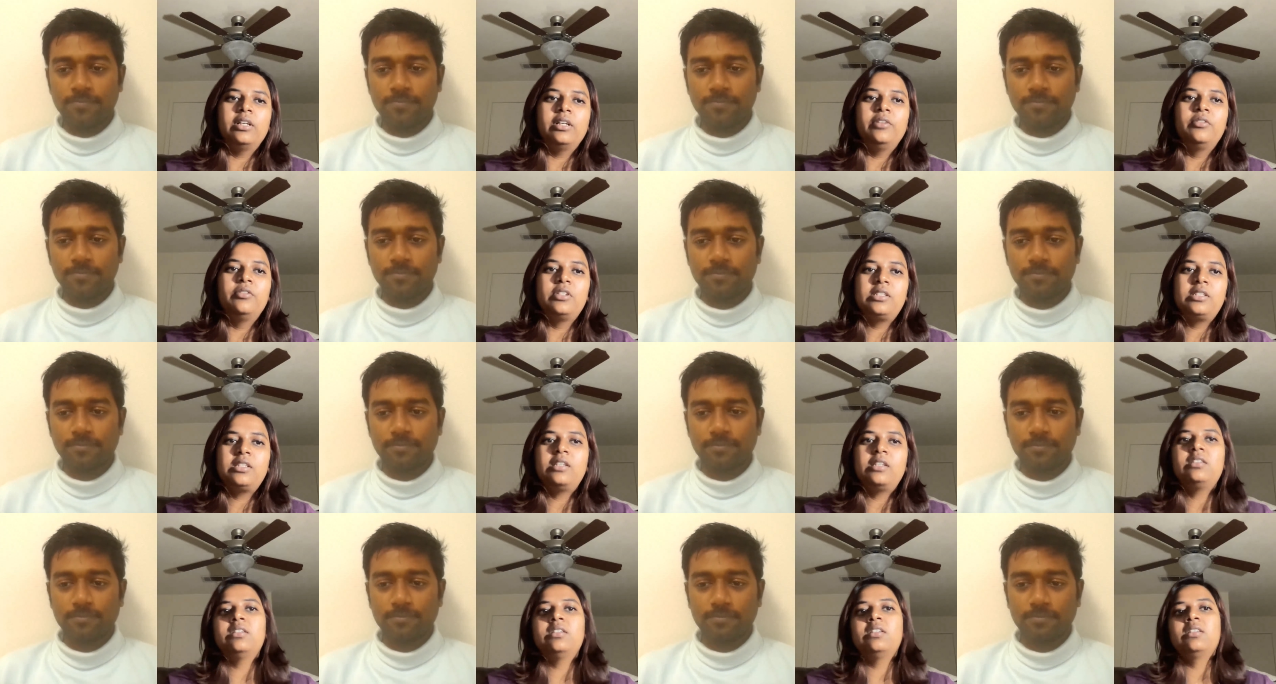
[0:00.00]
Speaker 1: uh,
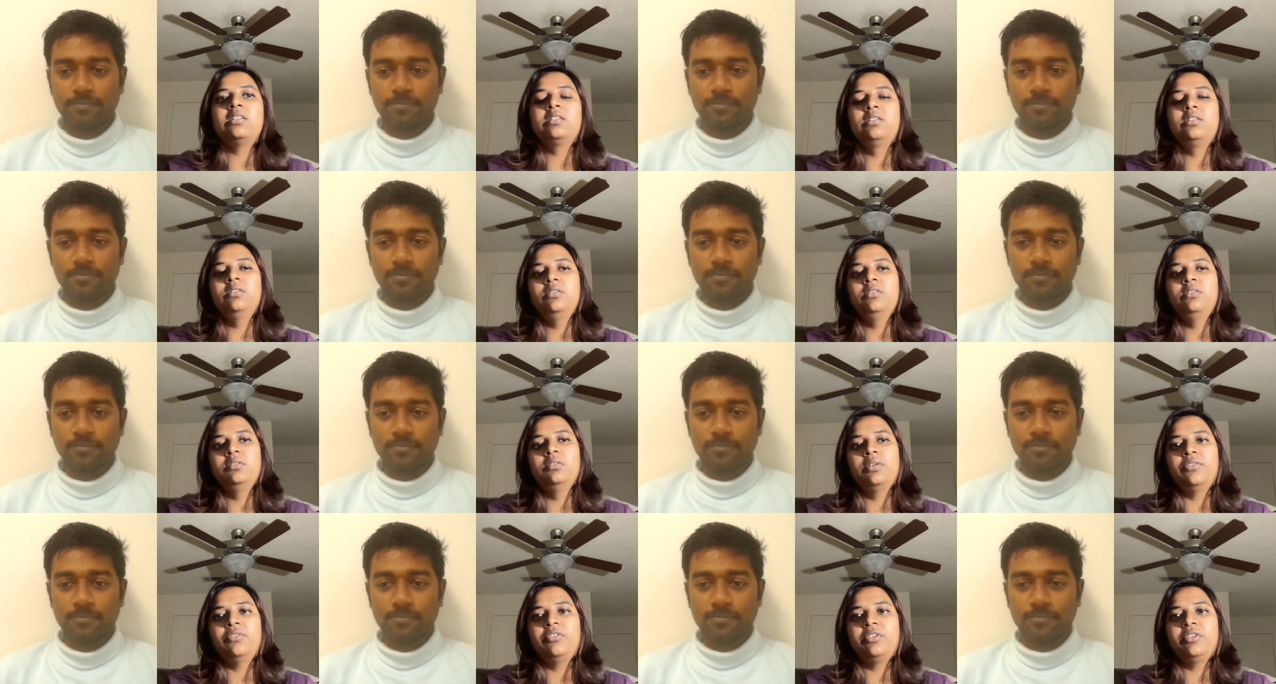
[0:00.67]
I would
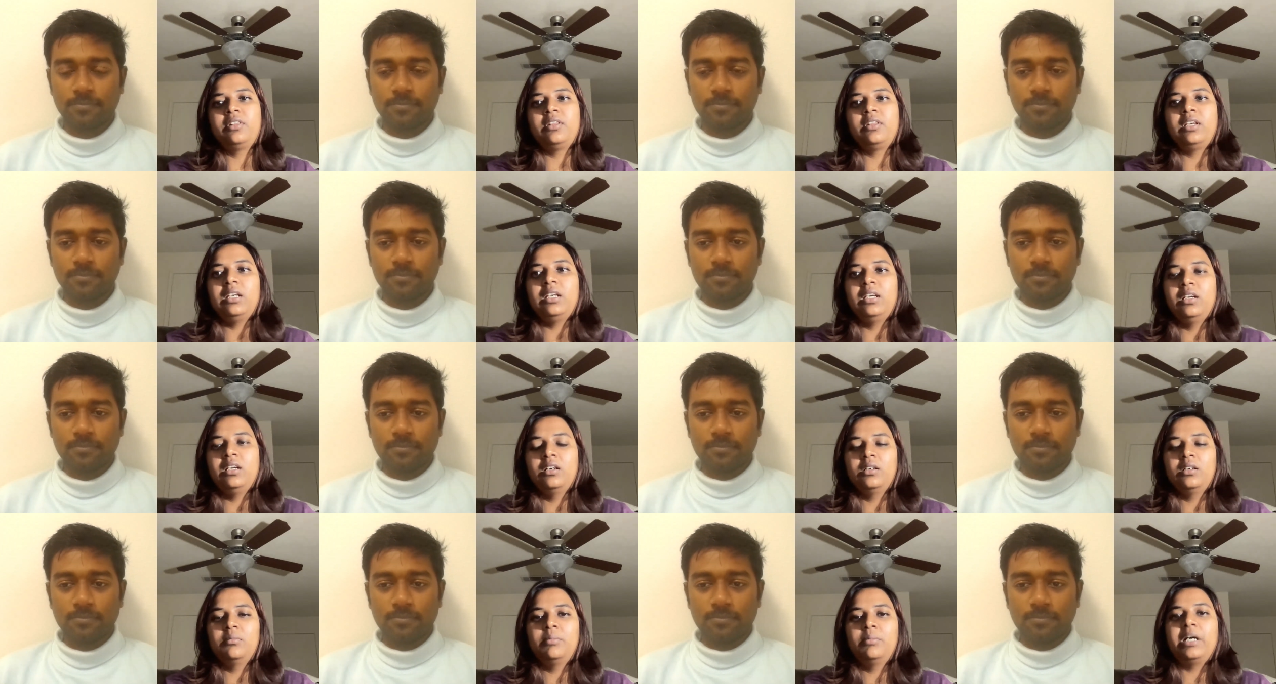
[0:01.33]
suggest to do
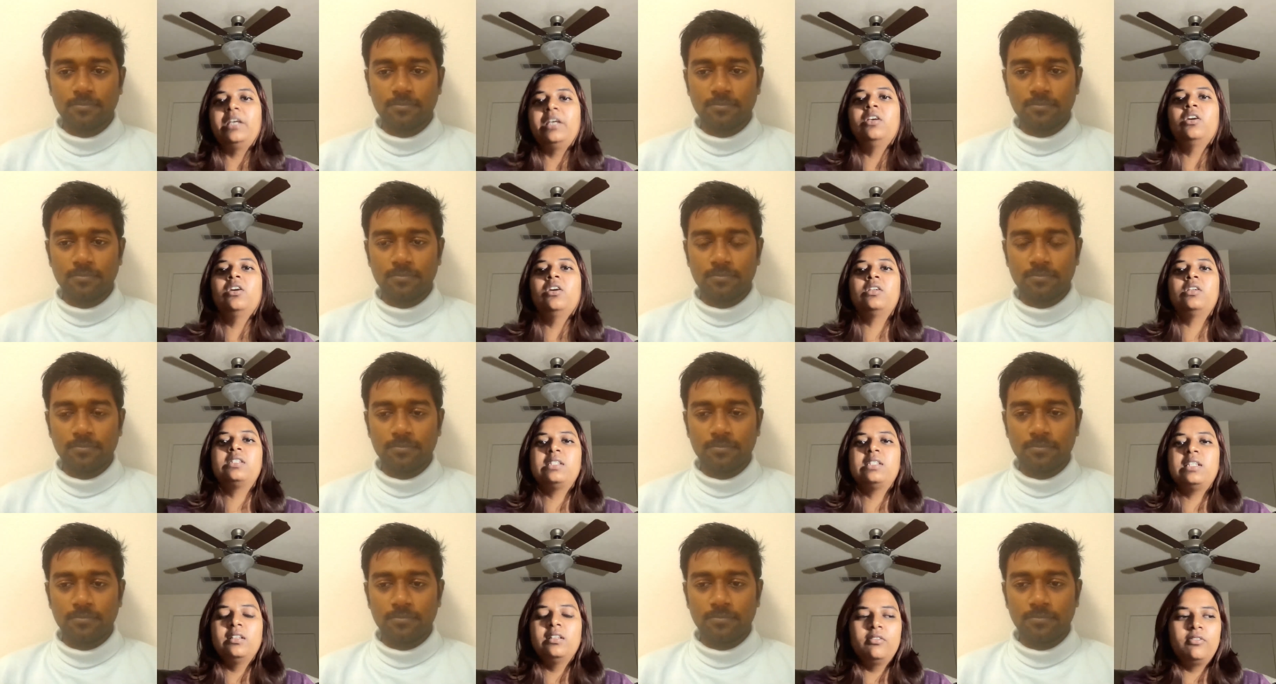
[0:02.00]
everything uh, by
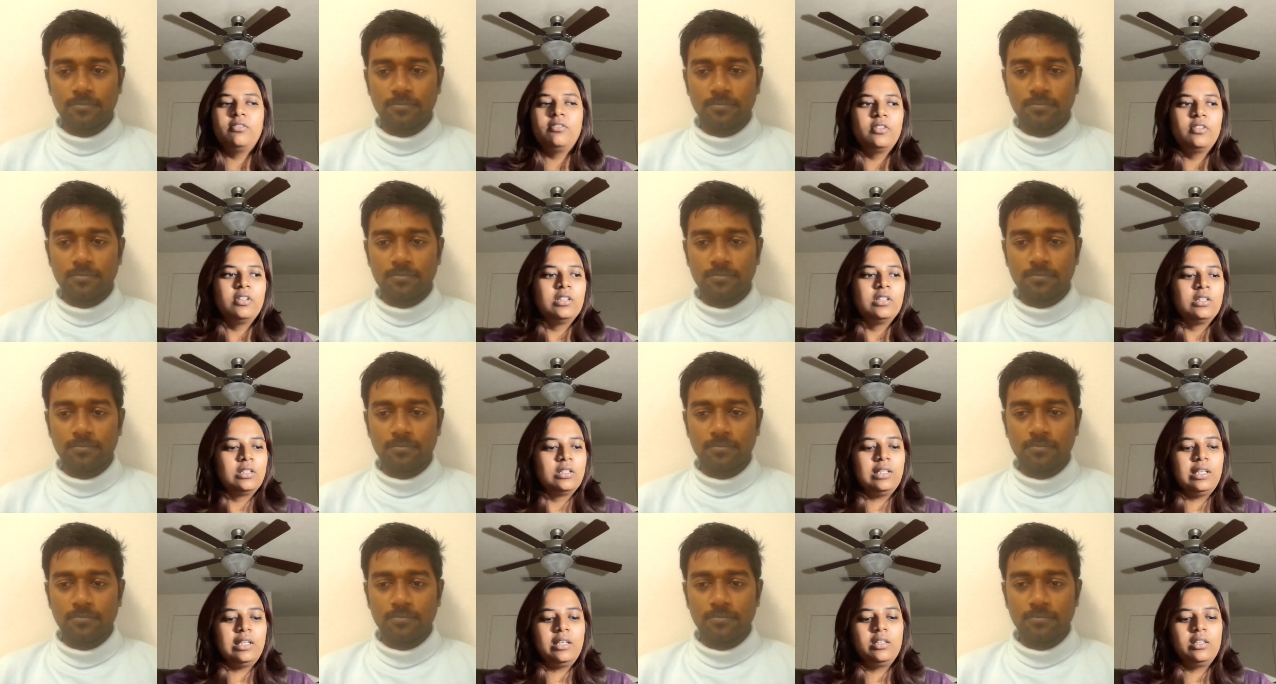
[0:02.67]
yourself.